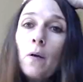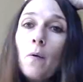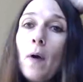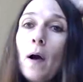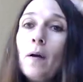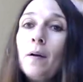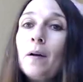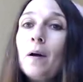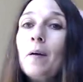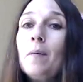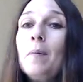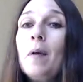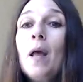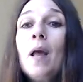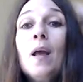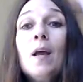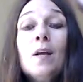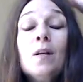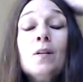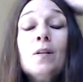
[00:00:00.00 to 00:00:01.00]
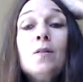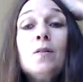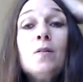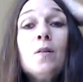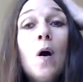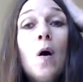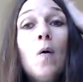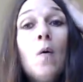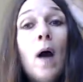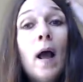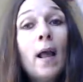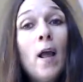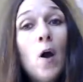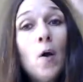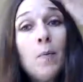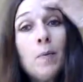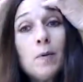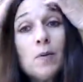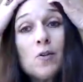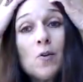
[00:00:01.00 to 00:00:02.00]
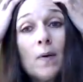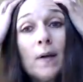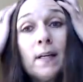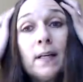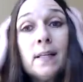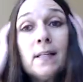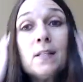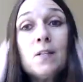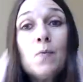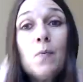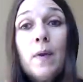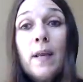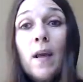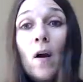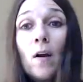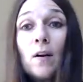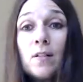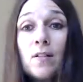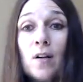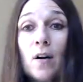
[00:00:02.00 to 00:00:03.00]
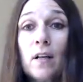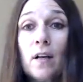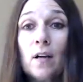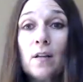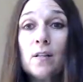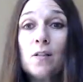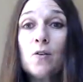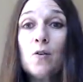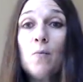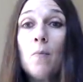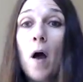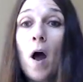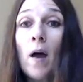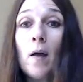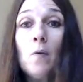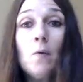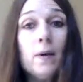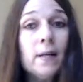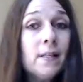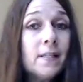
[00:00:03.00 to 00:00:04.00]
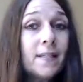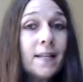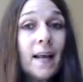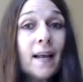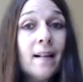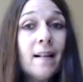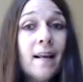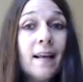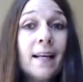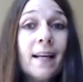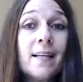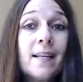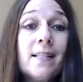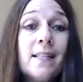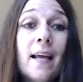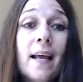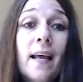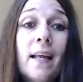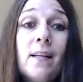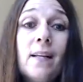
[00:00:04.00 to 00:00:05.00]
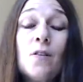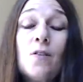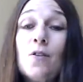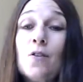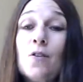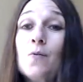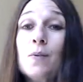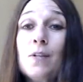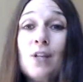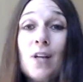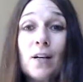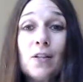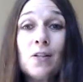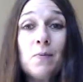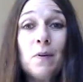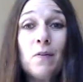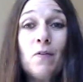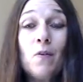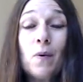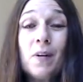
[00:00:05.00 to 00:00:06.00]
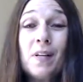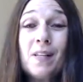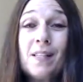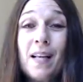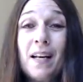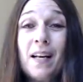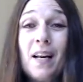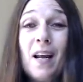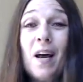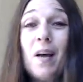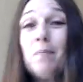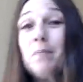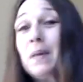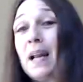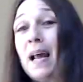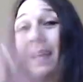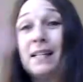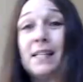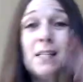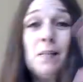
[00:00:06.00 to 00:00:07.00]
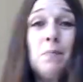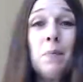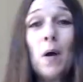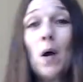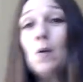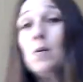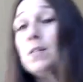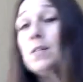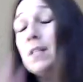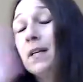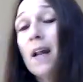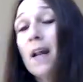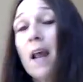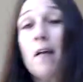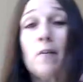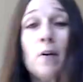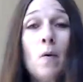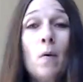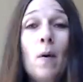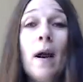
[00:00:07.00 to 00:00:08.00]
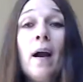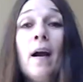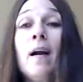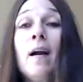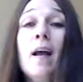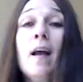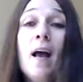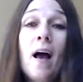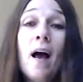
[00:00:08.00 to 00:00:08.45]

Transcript: welcome. So, I hope you'll join us. We are starting on Zoom on Wednesday, like I said. So, just reach out to me if you want to sign up. But I did post it everywhere.